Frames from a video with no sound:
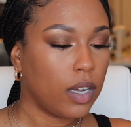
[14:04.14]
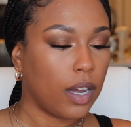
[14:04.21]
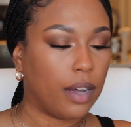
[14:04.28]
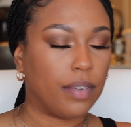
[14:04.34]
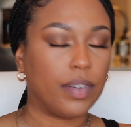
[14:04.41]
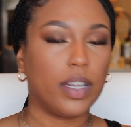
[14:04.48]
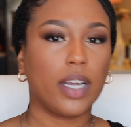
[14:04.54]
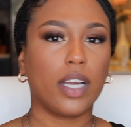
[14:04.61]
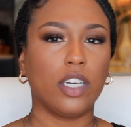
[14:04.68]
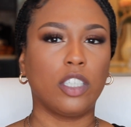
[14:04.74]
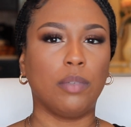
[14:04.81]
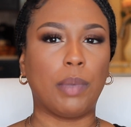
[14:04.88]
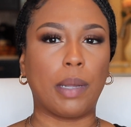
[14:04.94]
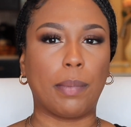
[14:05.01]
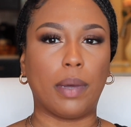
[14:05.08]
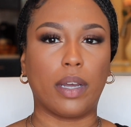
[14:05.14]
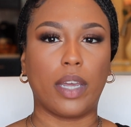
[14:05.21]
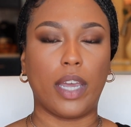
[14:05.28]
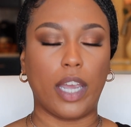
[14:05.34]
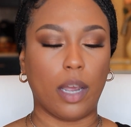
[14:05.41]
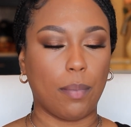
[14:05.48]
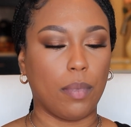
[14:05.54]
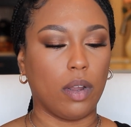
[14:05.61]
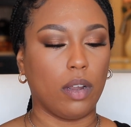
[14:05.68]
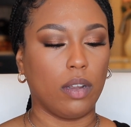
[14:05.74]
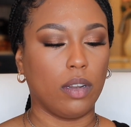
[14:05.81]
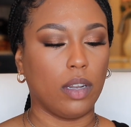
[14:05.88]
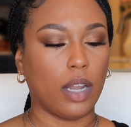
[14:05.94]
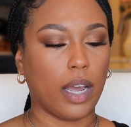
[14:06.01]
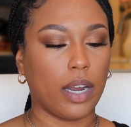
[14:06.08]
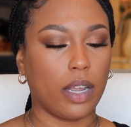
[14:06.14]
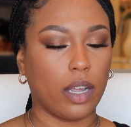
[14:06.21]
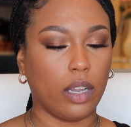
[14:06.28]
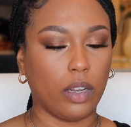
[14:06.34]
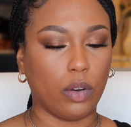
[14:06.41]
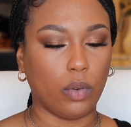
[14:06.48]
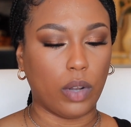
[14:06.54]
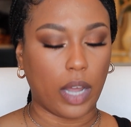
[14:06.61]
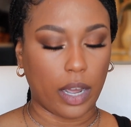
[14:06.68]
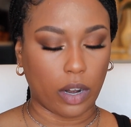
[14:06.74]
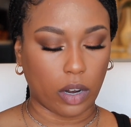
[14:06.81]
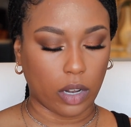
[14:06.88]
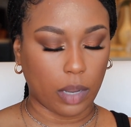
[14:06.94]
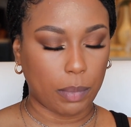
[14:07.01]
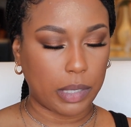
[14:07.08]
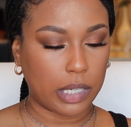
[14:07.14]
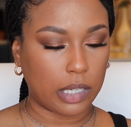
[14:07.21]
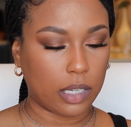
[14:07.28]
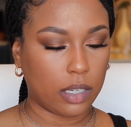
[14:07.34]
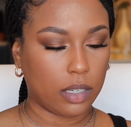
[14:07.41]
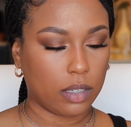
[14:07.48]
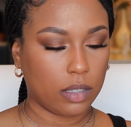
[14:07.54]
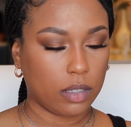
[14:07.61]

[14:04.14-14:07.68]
I feel like I should make my camera lighting a little lighter. Let me see.